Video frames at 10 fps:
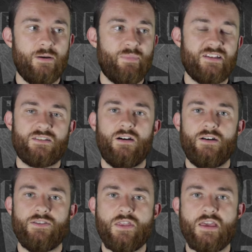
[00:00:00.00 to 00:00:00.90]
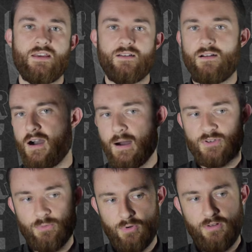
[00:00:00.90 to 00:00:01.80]
based on the
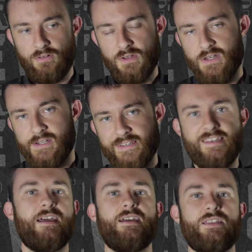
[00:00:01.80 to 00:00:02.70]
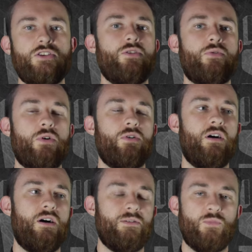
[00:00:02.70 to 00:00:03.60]
optimal day that you throw it
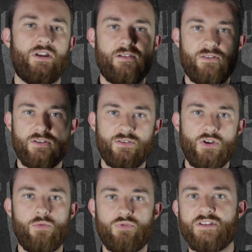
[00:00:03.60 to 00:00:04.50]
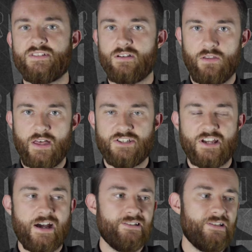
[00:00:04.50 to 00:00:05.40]
on, whatever, no breeze, all that
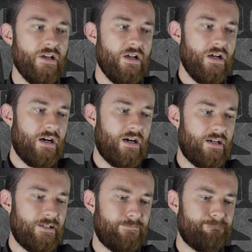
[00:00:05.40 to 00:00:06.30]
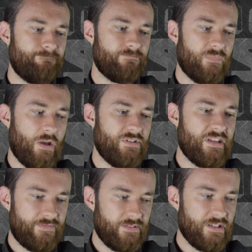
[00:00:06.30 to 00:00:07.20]
jazz, I would
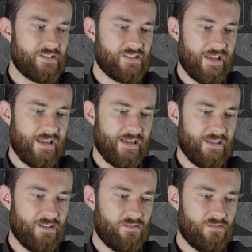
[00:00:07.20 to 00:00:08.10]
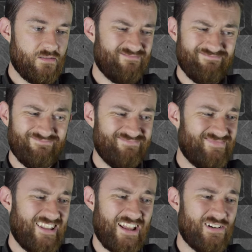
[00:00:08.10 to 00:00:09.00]
definitely say
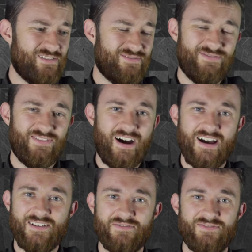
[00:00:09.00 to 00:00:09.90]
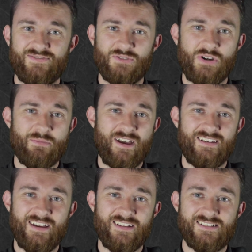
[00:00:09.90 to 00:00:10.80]
like a 5
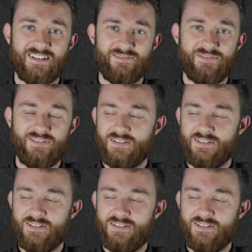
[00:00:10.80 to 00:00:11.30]
Greyman heads out of